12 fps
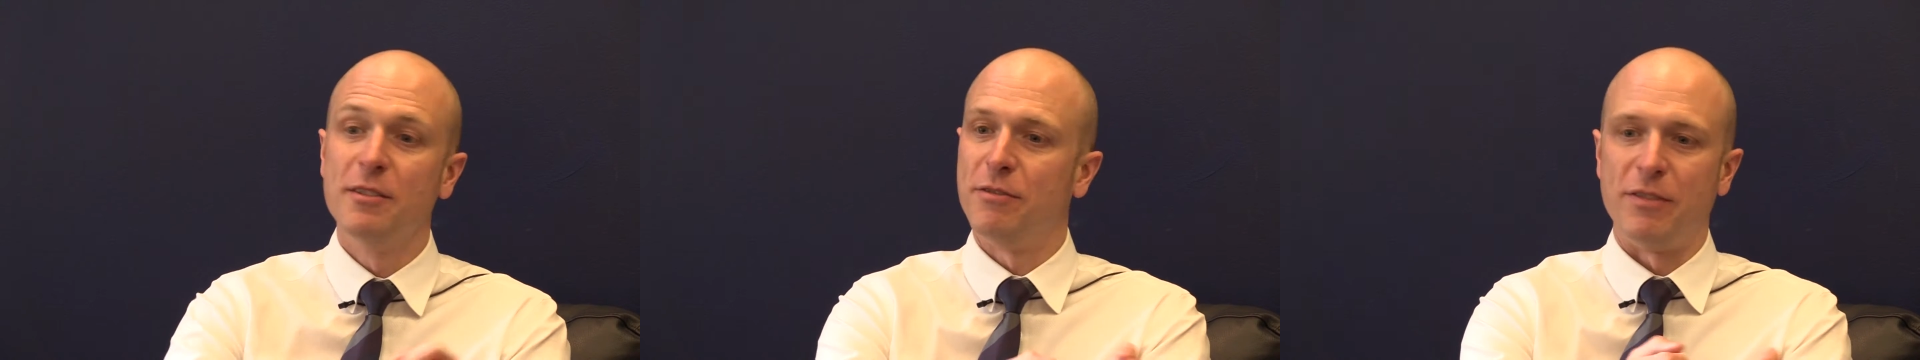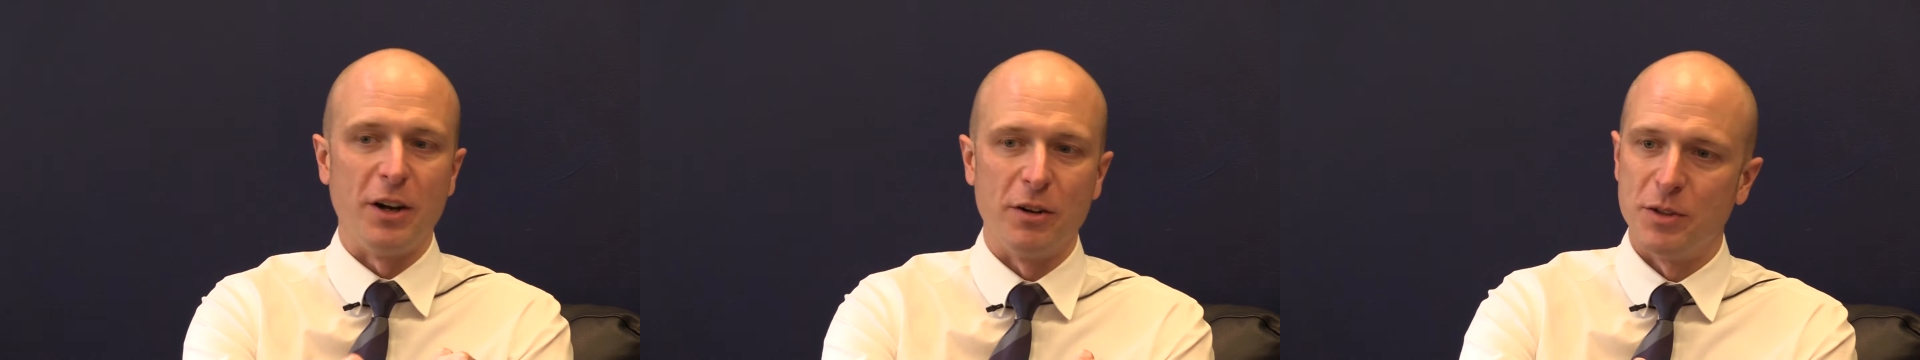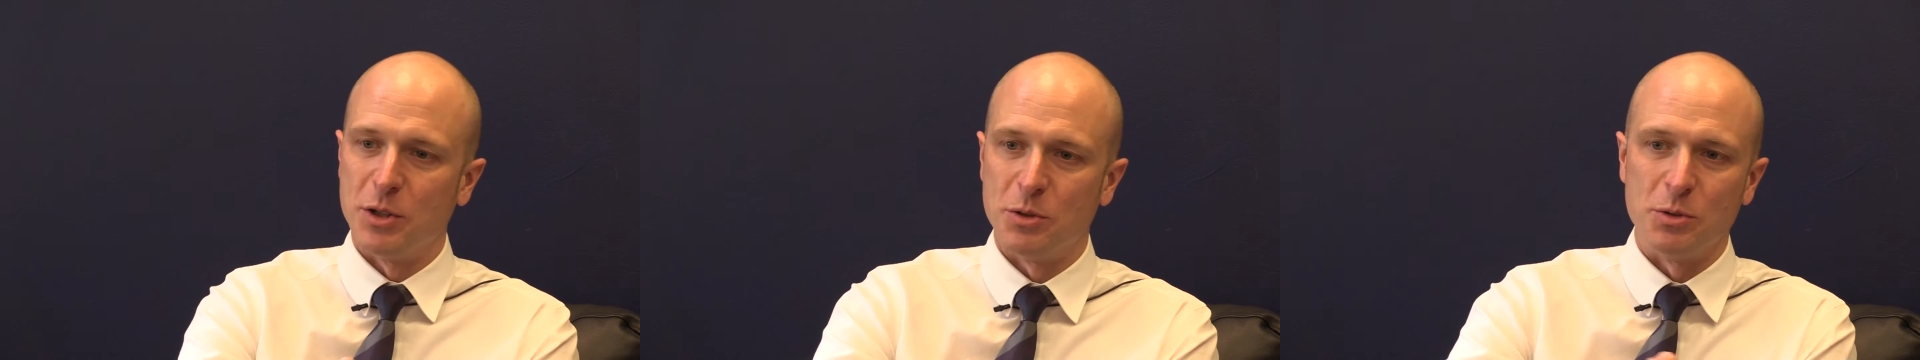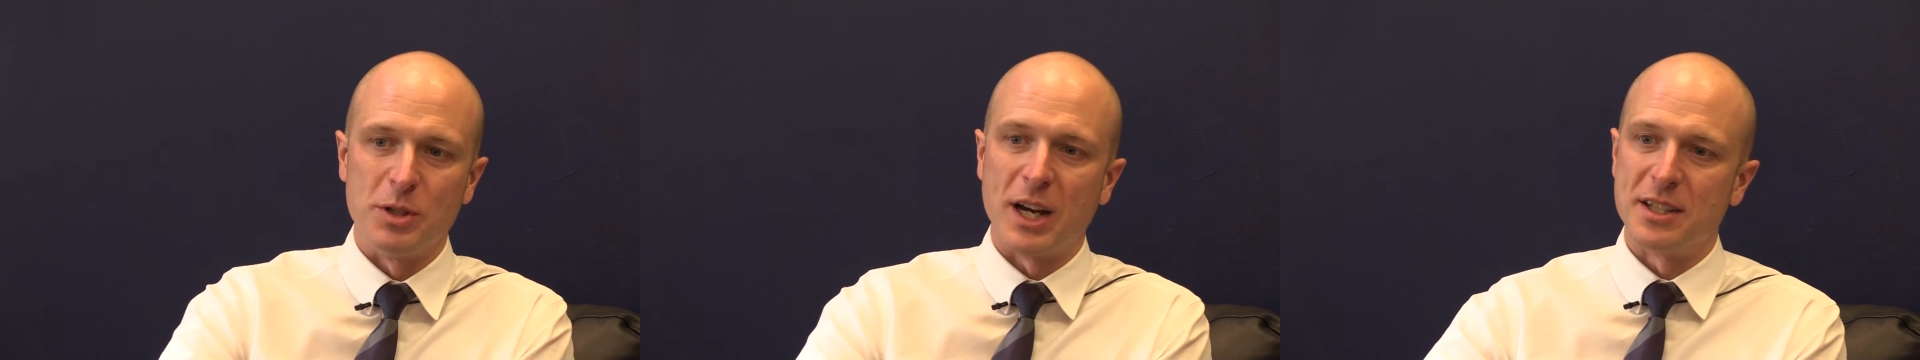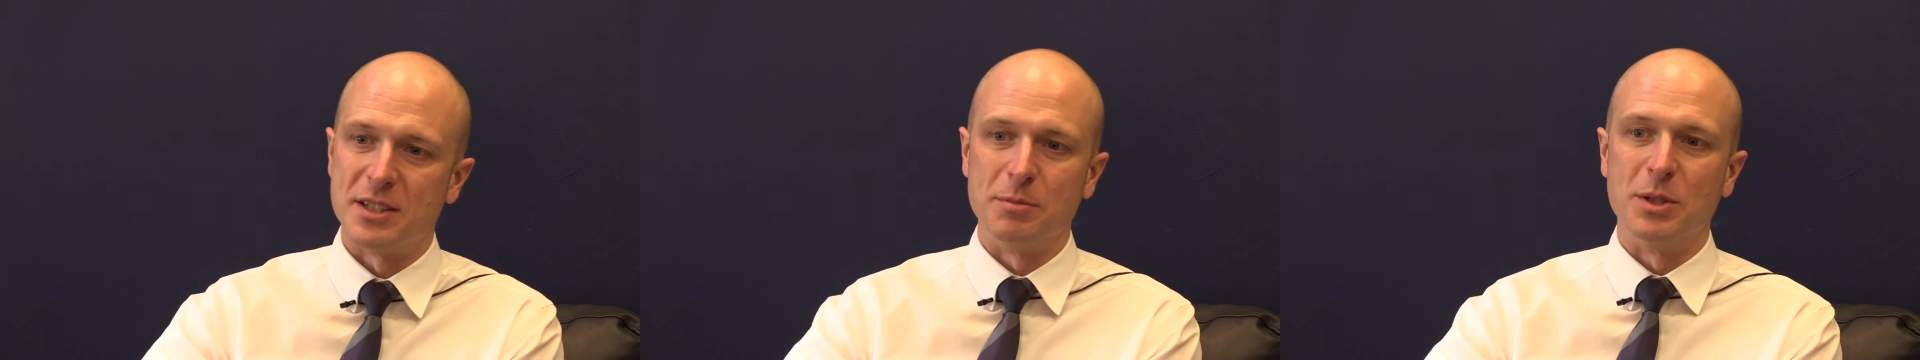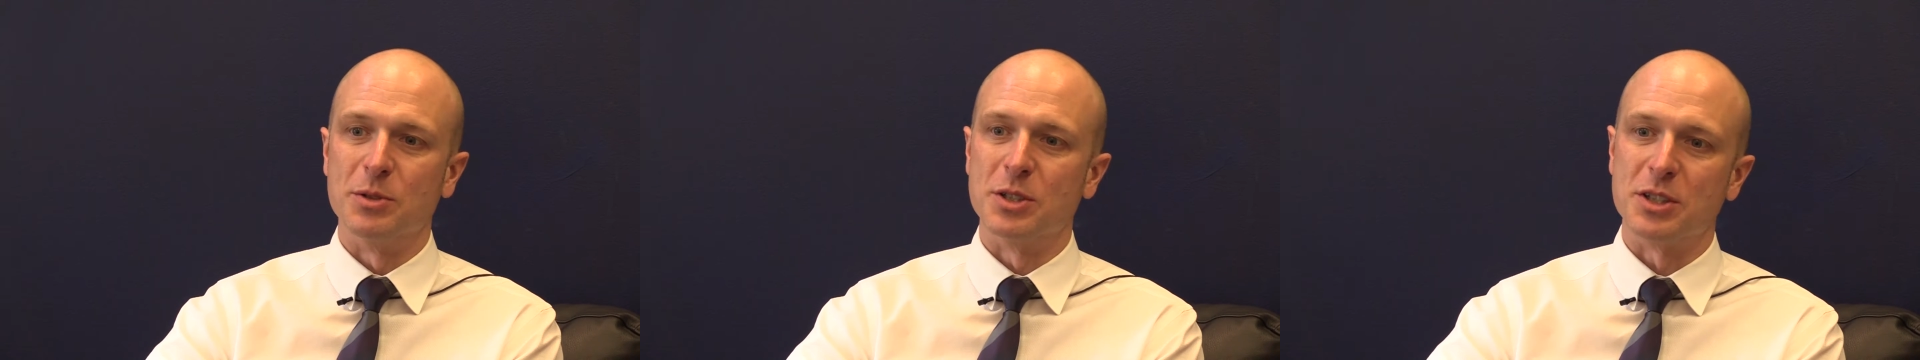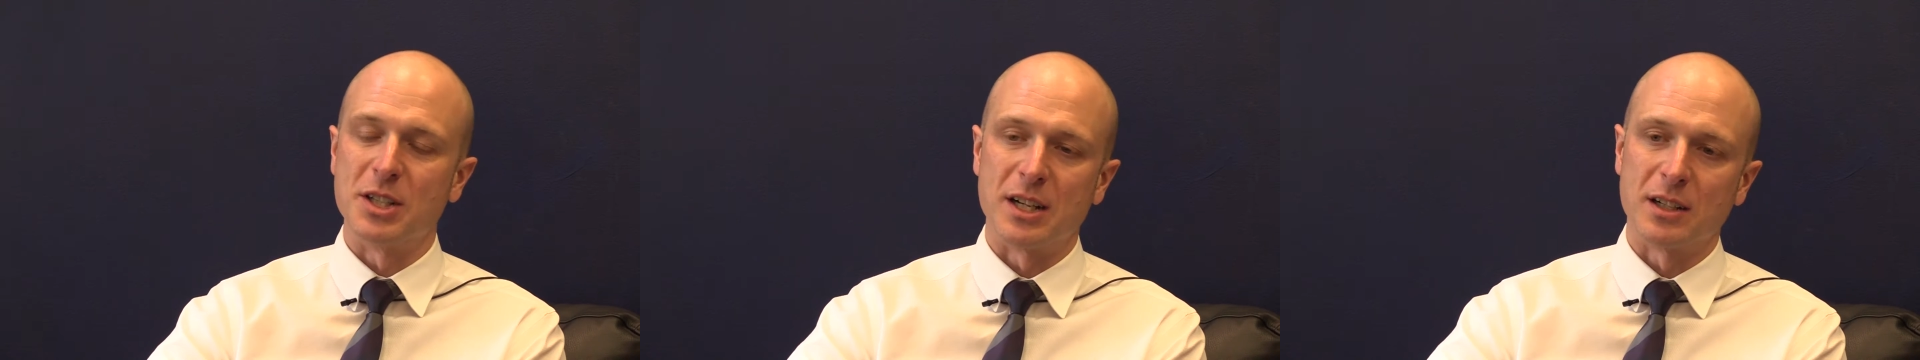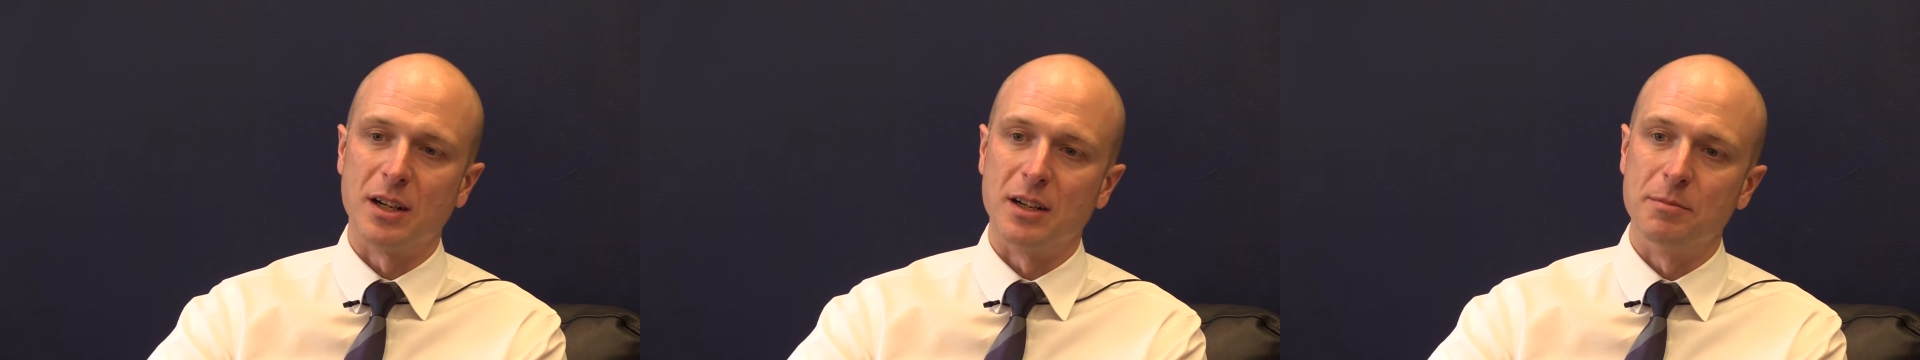fairview dot zipnosis
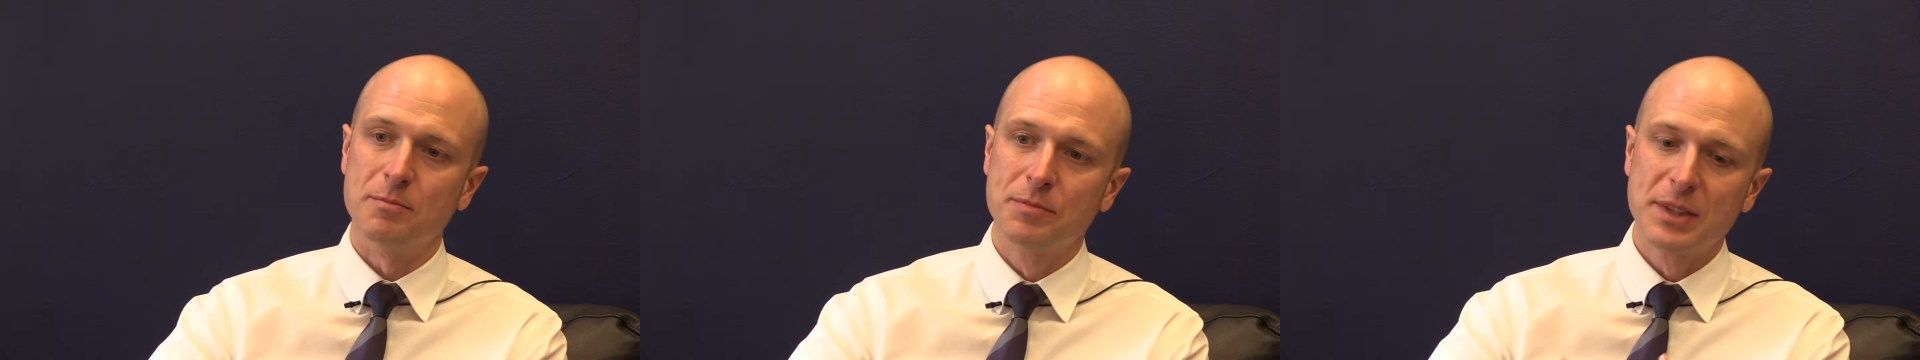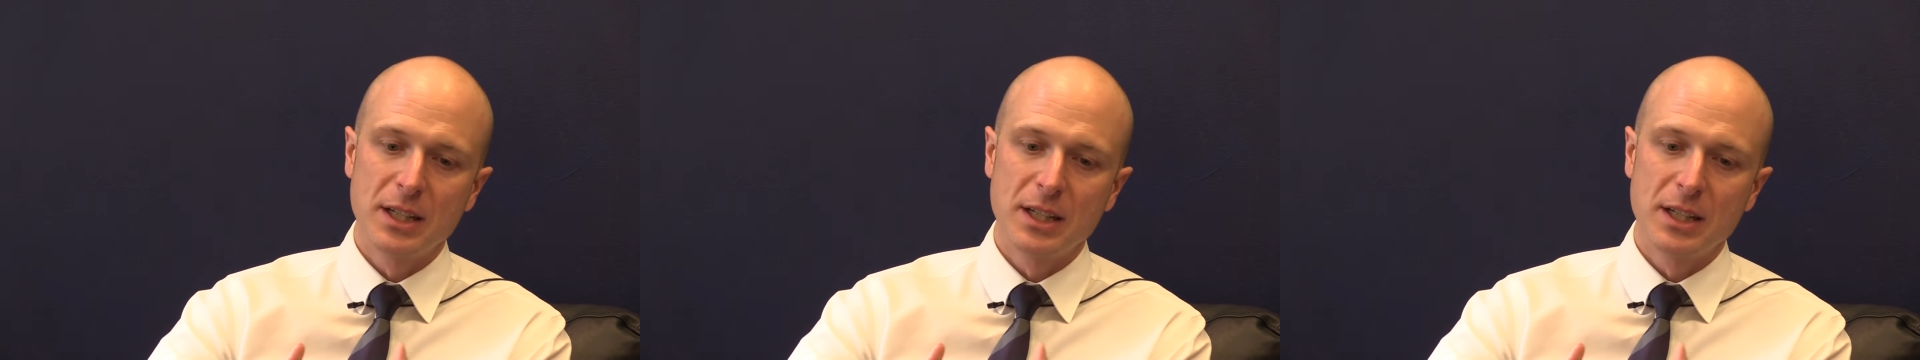dot com,